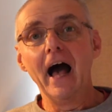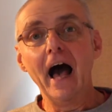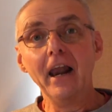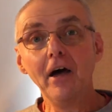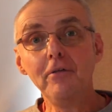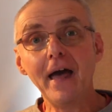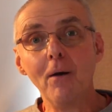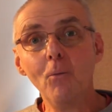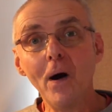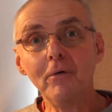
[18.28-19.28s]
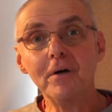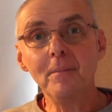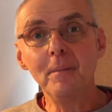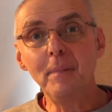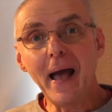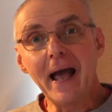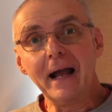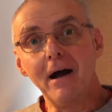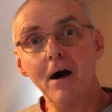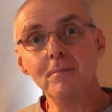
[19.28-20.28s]
Hello there and welcome
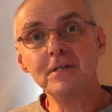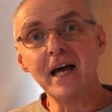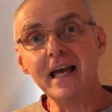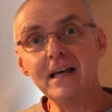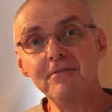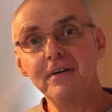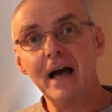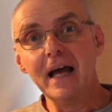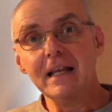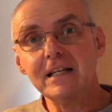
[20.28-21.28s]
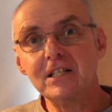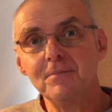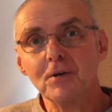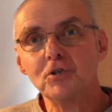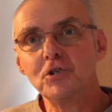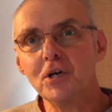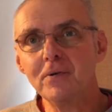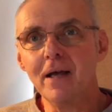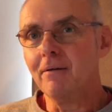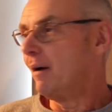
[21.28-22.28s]
back. I'm Dave and this is my
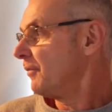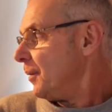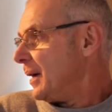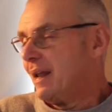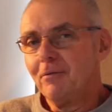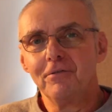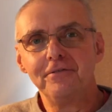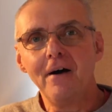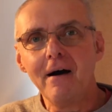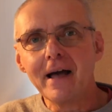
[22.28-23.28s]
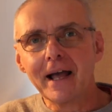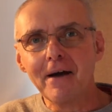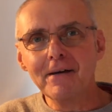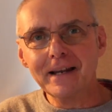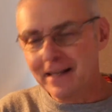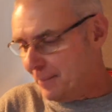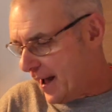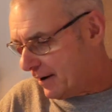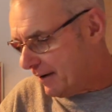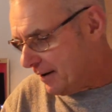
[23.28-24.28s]
studio. I've got my little fire going in the
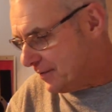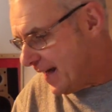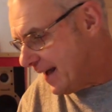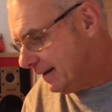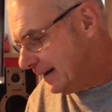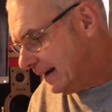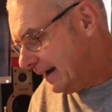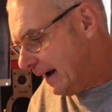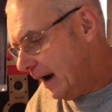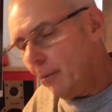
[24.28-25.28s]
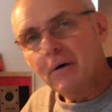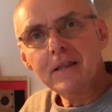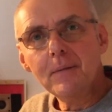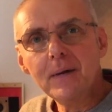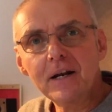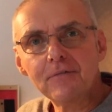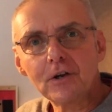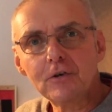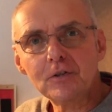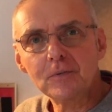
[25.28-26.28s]
background there. We're in the middle of the
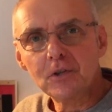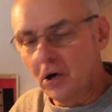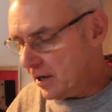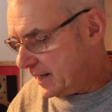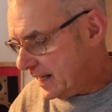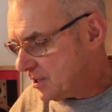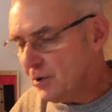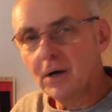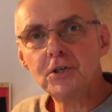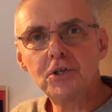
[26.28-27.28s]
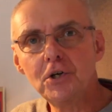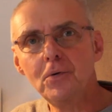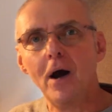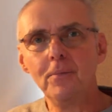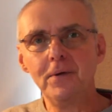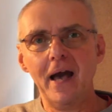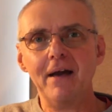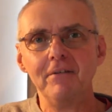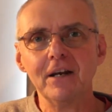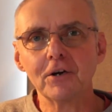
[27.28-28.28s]
Christmas holiday, so I do hope you're
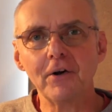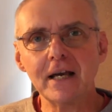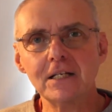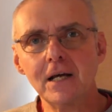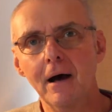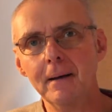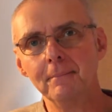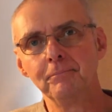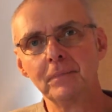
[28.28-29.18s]
having a great time.